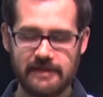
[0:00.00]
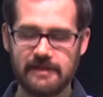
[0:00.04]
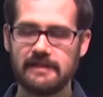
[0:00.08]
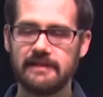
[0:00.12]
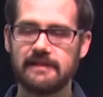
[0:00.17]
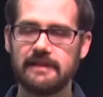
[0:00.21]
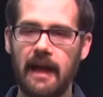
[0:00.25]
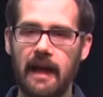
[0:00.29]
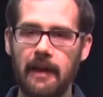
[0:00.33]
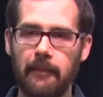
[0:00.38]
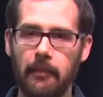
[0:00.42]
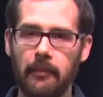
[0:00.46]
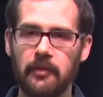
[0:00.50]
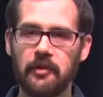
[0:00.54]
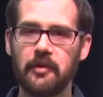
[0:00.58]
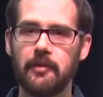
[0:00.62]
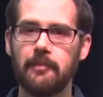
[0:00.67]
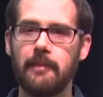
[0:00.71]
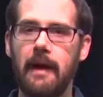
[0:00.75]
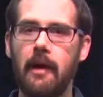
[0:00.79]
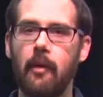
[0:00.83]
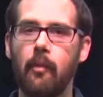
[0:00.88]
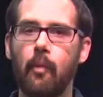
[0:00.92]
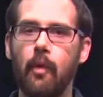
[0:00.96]
disciples
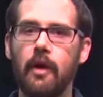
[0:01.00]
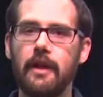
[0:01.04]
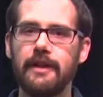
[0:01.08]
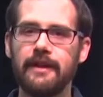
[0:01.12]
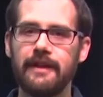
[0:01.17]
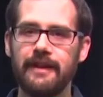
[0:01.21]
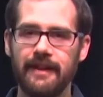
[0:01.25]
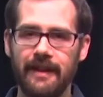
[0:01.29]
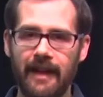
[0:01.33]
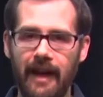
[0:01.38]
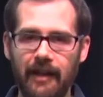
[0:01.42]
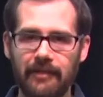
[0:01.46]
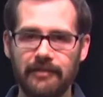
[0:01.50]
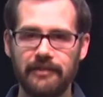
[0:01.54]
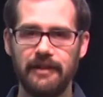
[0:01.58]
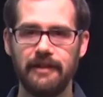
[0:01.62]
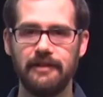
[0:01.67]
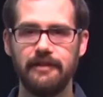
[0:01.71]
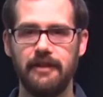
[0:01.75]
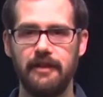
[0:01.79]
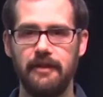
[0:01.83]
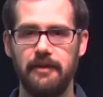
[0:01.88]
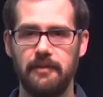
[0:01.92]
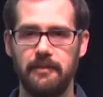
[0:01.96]
about what not to
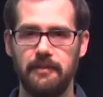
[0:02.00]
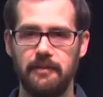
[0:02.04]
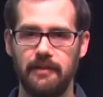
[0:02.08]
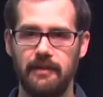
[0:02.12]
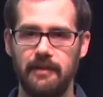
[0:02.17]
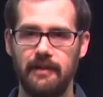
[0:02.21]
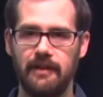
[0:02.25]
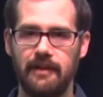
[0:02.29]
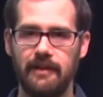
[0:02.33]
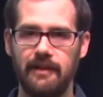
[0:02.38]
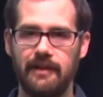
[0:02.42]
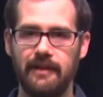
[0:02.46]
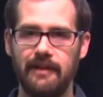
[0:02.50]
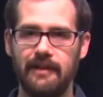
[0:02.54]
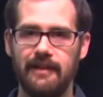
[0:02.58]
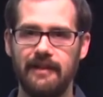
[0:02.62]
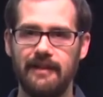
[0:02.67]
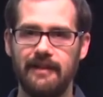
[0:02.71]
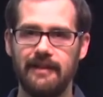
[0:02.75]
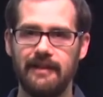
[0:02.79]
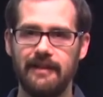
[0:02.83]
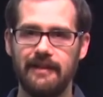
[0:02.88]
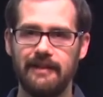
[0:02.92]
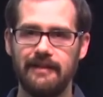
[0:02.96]
do,
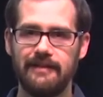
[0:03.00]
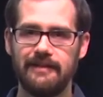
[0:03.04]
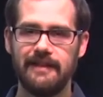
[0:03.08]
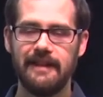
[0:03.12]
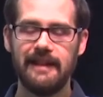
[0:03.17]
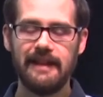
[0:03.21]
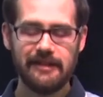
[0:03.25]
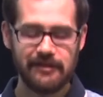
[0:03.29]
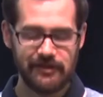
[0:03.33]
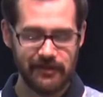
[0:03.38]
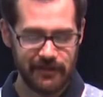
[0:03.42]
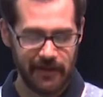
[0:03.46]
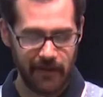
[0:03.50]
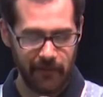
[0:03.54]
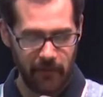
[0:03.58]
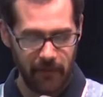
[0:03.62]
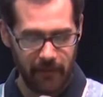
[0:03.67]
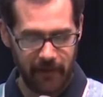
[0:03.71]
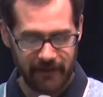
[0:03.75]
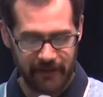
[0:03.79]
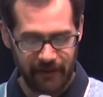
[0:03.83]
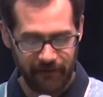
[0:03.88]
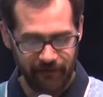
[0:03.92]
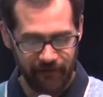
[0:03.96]
teaching them
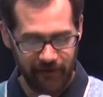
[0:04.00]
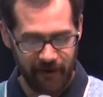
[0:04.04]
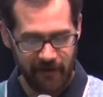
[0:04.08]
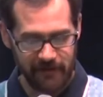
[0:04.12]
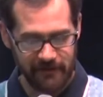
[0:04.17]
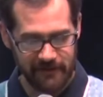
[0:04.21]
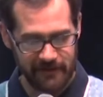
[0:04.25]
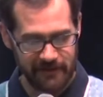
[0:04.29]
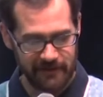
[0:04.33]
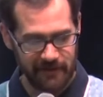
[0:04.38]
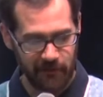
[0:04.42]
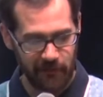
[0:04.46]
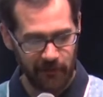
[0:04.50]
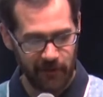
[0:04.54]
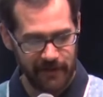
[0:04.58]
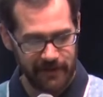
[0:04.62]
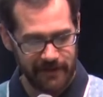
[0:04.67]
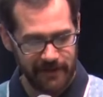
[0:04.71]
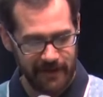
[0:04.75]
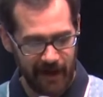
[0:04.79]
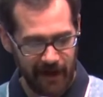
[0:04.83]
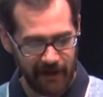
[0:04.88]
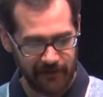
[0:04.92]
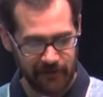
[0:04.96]
about the Pharisees and what
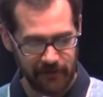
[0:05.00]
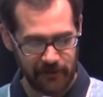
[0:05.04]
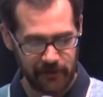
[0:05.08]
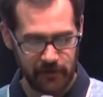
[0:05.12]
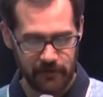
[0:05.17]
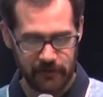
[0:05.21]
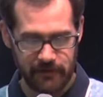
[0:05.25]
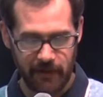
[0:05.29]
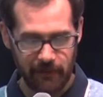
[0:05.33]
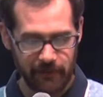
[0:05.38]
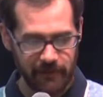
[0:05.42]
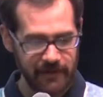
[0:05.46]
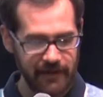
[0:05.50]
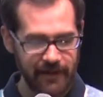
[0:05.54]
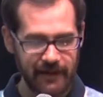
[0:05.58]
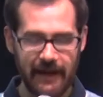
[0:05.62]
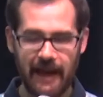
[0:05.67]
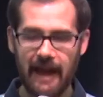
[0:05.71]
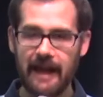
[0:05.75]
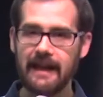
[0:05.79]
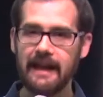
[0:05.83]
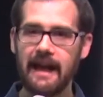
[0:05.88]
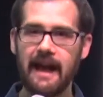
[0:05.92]
not to do. Something like, "Hey